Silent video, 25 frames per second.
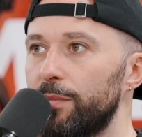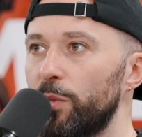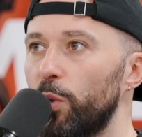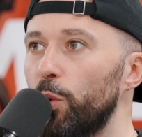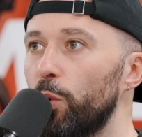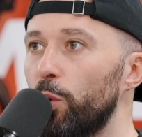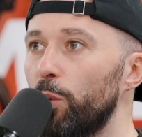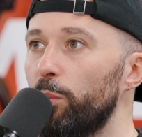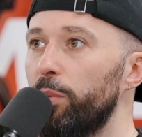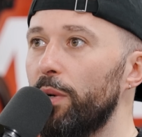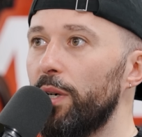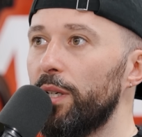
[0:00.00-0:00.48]

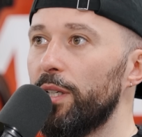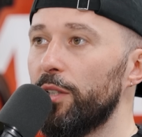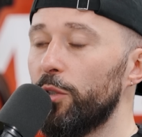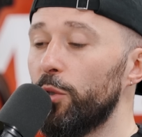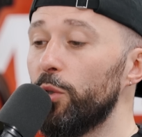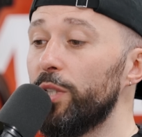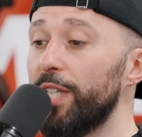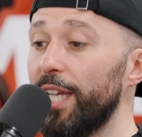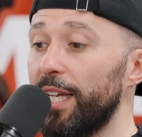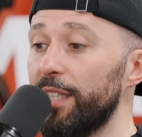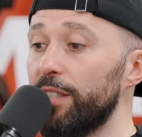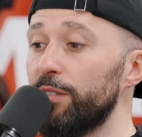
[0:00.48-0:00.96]
or buy,
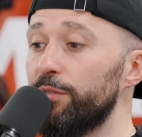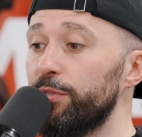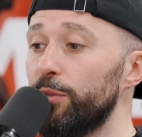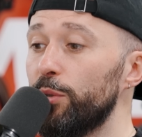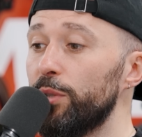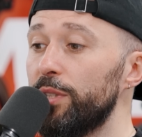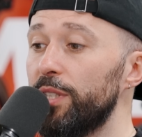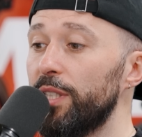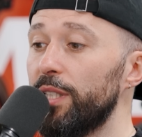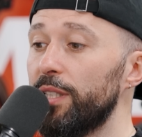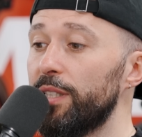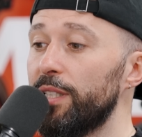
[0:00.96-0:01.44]
or get the
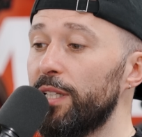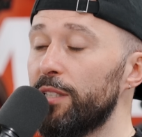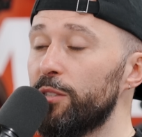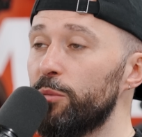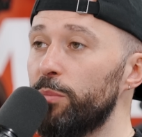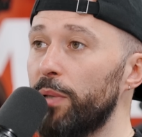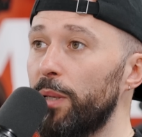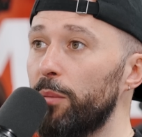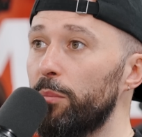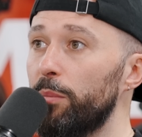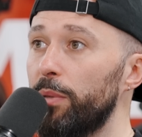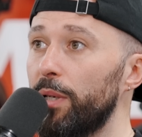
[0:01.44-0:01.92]
forty-eight thousand
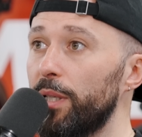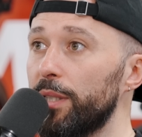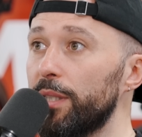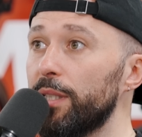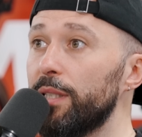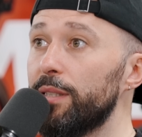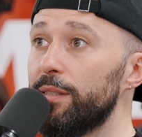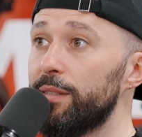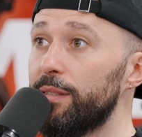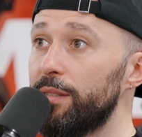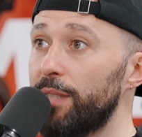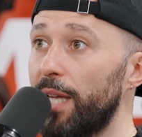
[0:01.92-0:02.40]
pound bike,
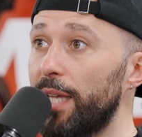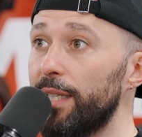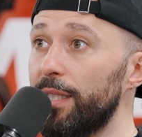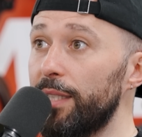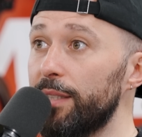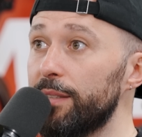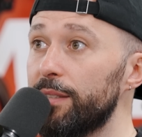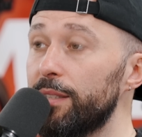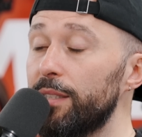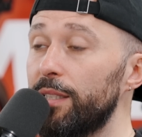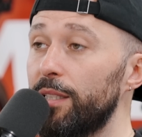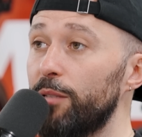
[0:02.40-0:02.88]
sell
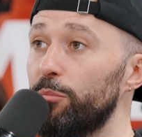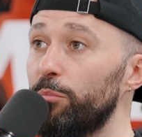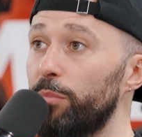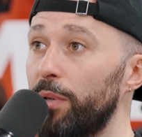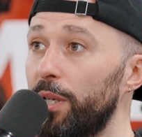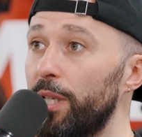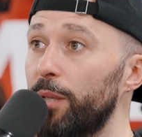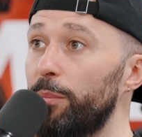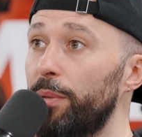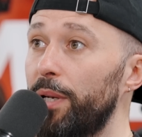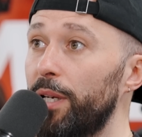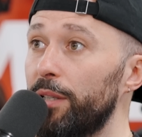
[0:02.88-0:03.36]
it, and
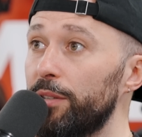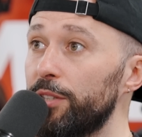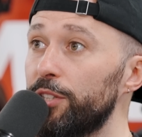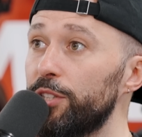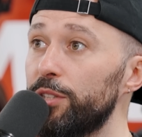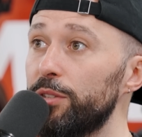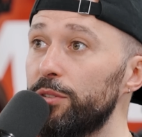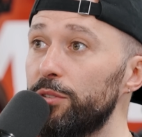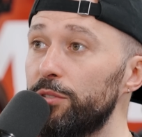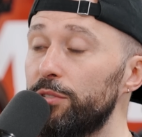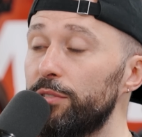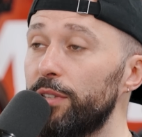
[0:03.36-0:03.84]
buy a pair of
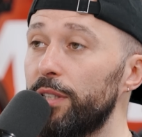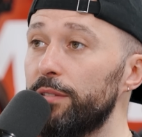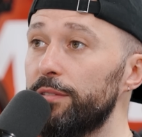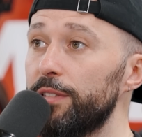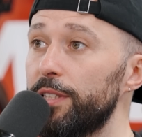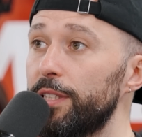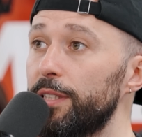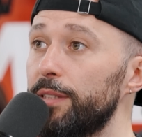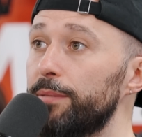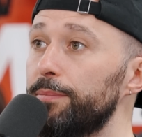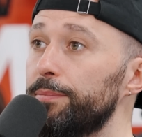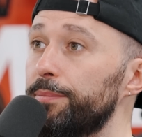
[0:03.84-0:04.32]
shoes for every
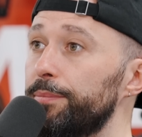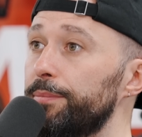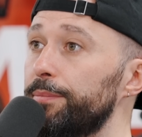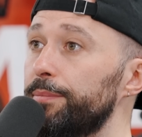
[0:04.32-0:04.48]
day.